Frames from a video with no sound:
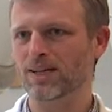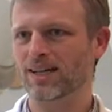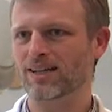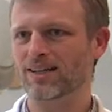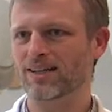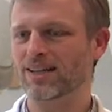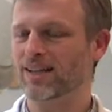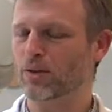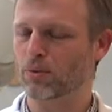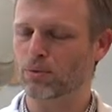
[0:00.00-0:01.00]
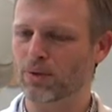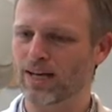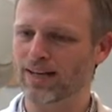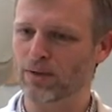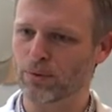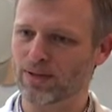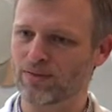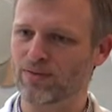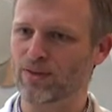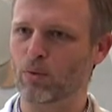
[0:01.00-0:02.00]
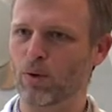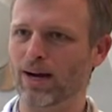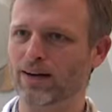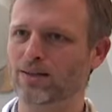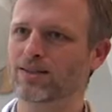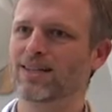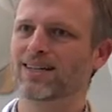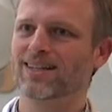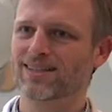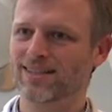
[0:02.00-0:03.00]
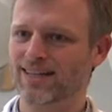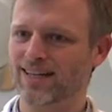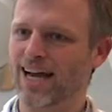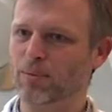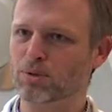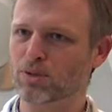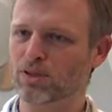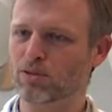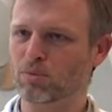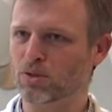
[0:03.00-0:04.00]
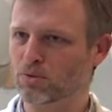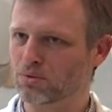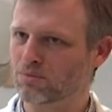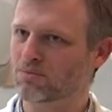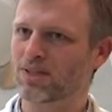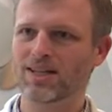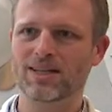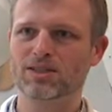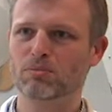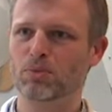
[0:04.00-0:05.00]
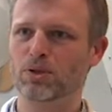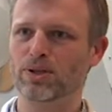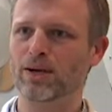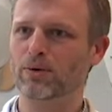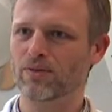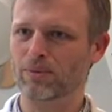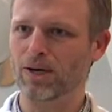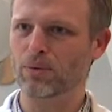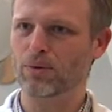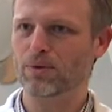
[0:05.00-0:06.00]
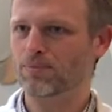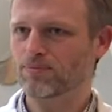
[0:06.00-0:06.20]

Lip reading: And then through that needle, we can feed a wire that's then captured in the balloon. It's pulled out of the mouth.